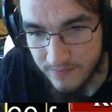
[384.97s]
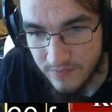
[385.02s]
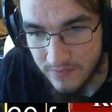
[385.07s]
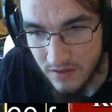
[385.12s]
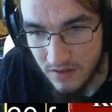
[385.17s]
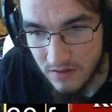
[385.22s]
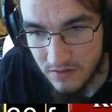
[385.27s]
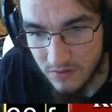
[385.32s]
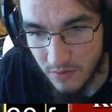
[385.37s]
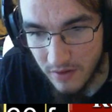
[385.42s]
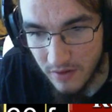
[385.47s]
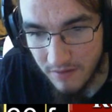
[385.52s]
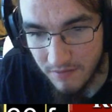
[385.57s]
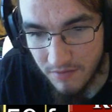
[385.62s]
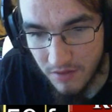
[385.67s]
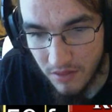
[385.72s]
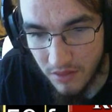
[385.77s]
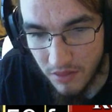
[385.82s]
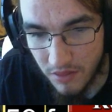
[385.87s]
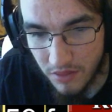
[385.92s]
So we have
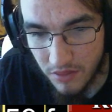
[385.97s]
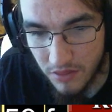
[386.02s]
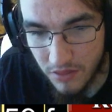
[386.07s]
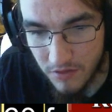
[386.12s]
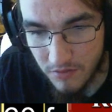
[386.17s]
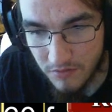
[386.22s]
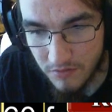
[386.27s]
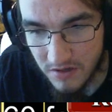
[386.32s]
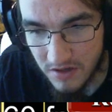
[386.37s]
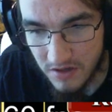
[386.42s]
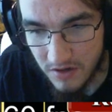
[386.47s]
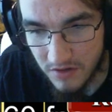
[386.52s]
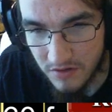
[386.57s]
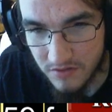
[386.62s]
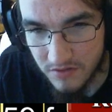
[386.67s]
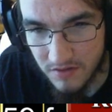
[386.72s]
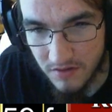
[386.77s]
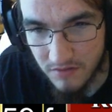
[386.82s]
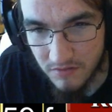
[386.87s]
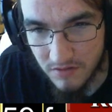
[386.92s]
3 cards
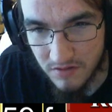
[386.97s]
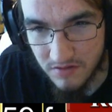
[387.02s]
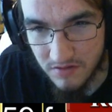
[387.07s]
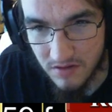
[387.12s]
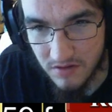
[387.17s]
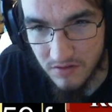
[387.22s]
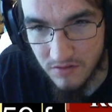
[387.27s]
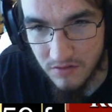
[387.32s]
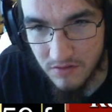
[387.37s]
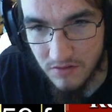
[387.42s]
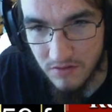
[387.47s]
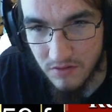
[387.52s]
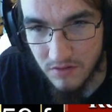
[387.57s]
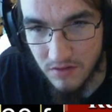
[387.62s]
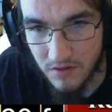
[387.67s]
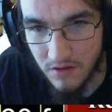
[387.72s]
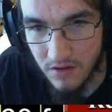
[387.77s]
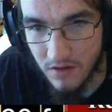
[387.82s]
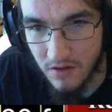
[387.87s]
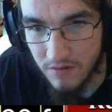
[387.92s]
that recycle,
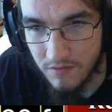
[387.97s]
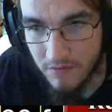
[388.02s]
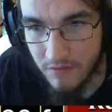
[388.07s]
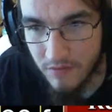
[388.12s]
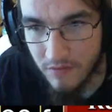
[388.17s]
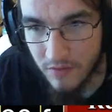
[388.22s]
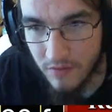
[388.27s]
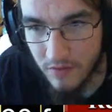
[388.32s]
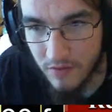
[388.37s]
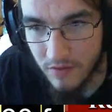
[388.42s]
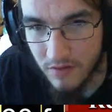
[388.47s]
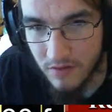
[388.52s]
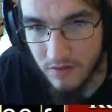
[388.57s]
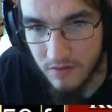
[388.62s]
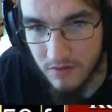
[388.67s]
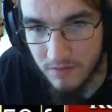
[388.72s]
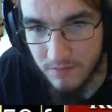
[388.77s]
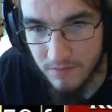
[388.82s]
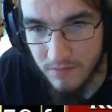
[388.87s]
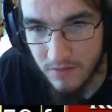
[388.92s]
4
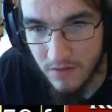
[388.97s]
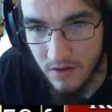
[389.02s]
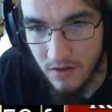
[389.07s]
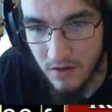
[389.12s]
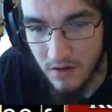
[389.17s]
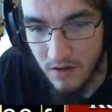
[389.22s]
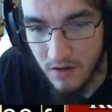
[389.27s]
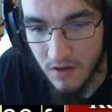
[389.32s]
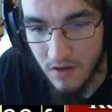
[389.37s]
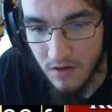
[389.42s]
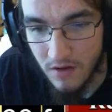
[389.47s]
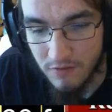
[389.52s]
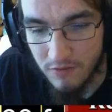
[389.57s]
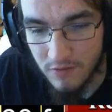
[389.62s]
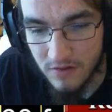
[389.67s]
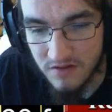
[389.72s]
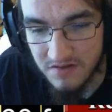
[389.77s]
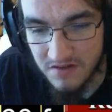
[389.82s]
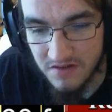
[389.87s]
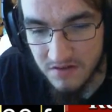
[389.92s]

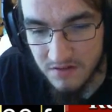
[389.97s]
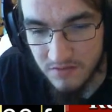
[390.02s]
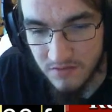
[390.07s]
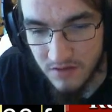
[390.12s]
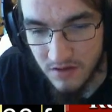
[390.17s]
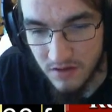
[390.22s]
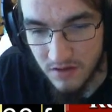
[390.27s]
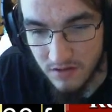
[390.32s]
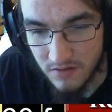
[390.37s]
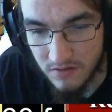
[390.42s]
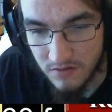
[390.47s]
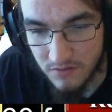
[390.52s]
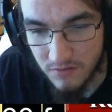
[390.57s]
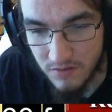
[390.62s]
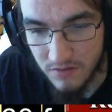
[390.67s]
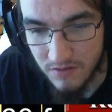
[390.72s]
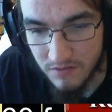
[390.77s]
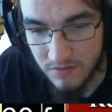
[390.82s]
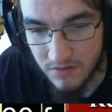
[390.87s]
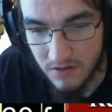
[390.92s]
sets of cards. We
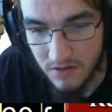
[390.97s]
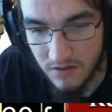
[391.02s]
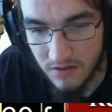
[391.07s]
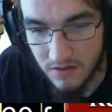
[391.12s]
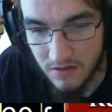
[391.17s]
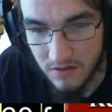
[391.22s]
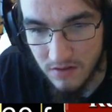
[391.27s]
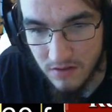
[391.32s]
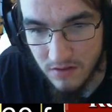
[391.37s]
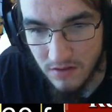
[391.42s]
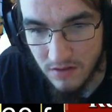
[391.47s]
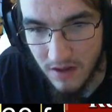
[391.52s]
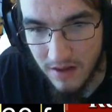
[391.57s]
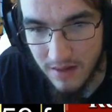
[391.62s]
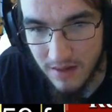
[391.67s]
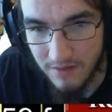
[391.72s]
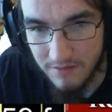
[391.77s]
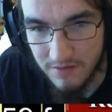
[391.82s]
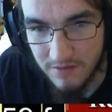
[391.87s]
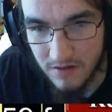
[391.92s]
have
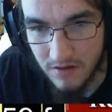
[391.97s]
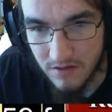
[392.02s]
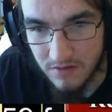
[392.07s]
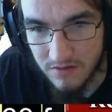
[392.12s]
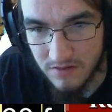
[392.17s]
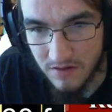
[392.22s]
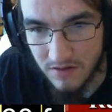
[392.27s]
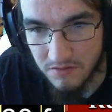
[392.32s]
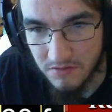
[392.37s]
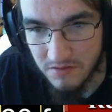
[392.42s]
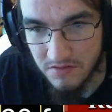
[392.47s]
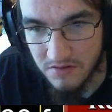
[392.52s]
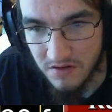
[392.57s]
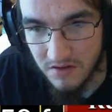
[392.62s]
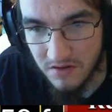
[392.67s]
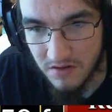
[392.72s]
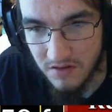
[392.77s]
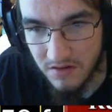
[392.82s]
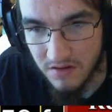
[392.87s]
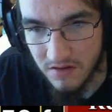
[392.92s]
11 cards that
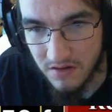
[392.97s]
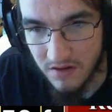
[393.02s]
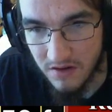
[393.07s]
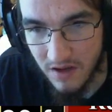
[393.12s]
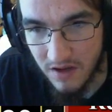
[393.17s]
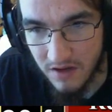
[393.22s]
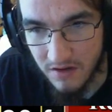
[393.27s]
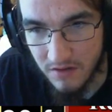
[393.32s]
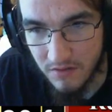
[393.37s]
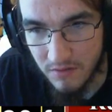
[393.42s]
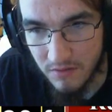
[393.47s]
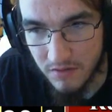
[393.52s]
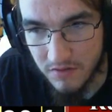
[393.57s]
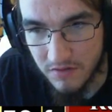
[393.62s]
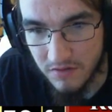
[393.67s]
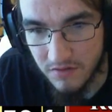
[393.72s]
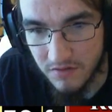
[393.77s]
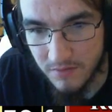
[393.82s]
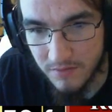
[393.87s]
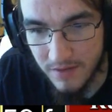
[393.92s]
recycle in the deck, which
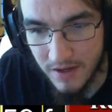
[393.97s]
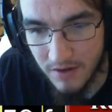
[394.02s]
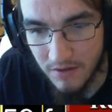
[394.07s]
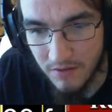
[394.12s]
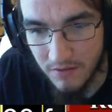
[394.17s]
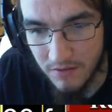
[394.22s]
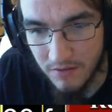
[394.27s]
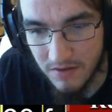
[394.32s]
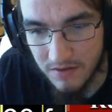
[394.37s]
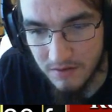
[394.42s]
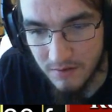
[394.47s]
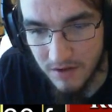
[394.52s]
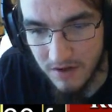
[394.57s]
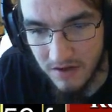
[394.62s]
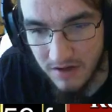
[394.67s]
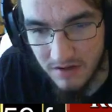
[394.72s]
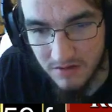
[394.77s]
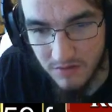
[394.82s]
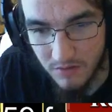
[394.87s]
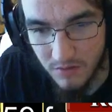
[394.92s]
is about as many
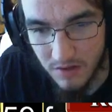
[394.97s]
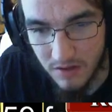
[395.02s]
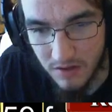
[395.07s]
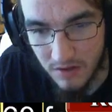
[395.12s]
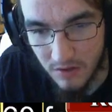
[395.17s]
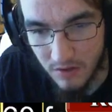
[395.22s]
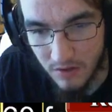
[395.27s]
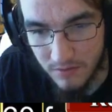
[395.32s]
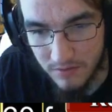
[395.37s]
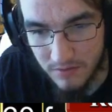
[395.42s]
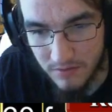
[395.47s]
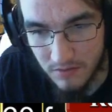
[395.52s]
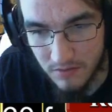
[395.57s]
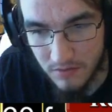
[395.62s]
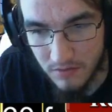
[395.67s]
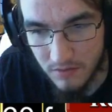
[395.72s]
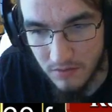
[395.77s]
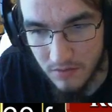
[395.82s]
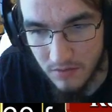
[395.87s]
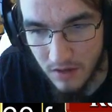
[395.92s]
as you want to go up to.
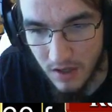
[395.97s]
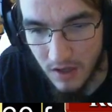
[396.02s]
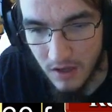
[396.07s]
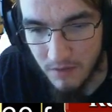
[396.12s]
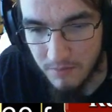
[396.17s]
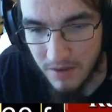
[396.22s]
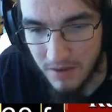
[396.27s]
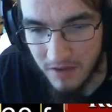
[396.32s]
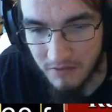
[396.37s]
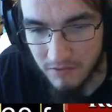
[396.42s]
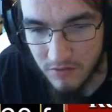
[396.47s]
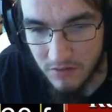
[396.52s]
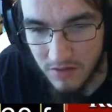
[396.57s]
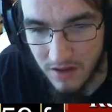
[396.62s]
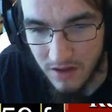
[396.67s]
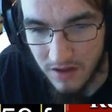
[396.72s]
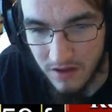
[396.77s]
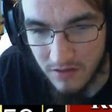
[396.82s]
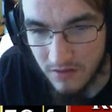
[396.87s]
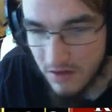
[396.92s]
After
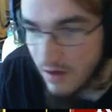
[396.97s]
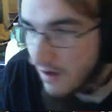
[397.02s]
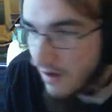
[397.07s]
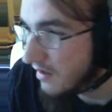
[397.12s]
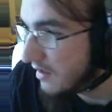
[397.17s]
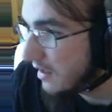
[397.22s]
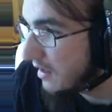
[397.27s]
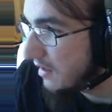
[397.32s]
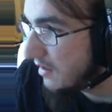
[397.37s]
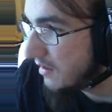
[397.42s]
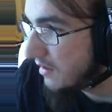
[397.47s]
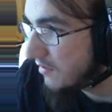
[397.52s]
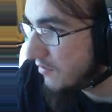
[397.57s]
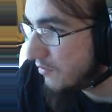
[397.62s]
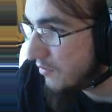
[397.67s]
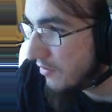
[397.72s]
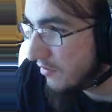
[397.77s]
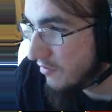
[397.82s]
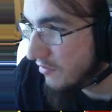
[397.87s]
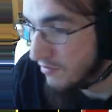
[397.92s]
that, you kind of get in this
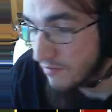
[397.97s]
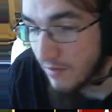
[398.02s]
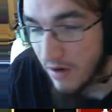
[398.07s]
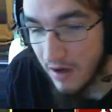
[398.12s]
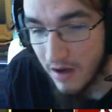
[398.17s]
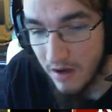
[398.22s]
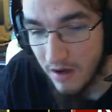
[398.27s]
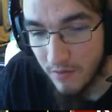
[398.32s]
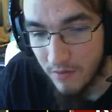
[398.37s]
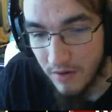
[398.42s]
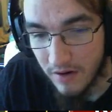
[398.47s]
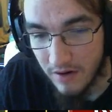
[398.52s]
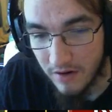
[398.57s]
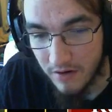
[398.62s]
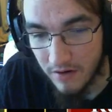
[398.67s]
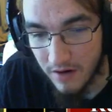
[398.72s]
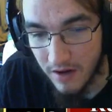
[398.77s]
weird spot where